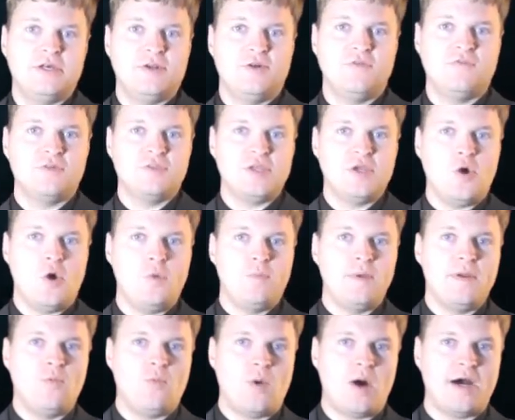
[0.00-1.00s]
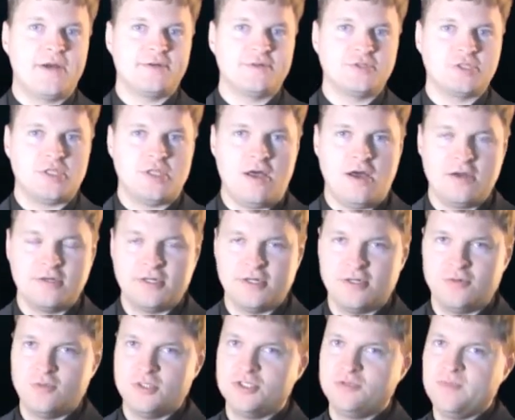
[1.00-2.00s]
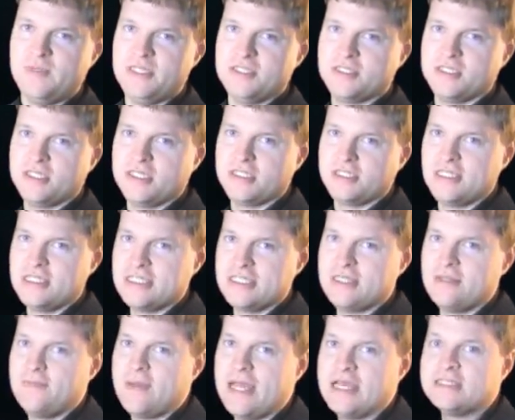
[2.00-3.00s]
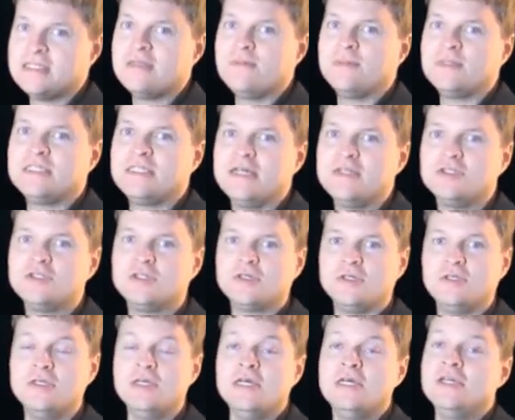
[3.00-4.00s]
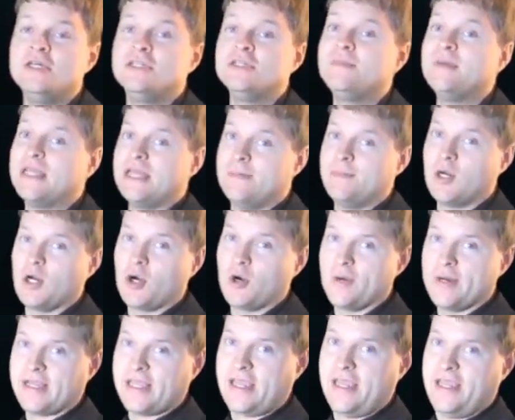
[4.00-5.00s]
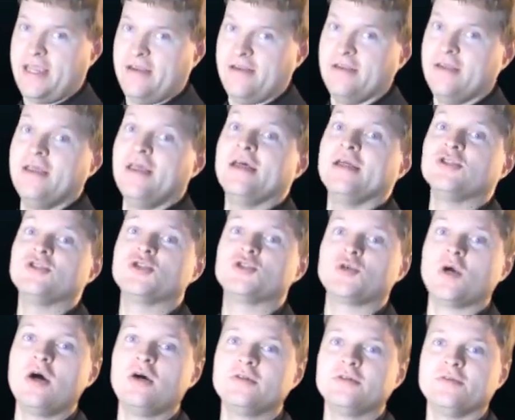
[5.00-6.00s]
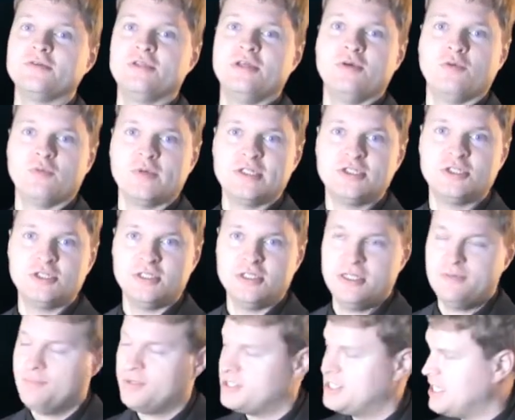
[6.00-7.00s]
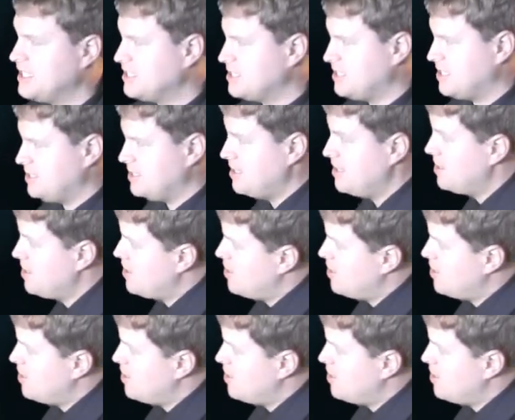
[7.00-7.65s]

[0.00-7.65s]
and over the open waters longer, which means this system has the potential to become a hurricane and stronger than originally predicted.